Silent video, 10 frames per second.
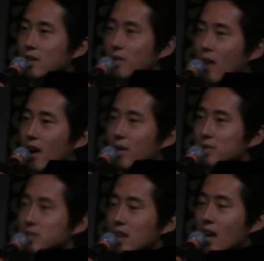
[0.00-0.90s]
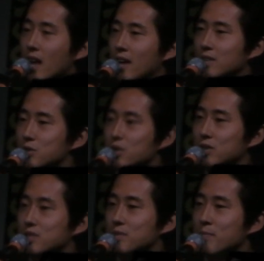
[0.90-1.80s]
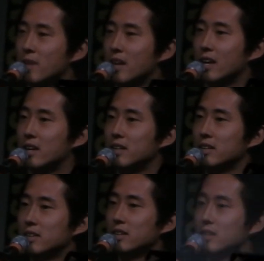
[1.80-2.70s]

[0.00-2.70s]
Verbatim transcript: around and just me,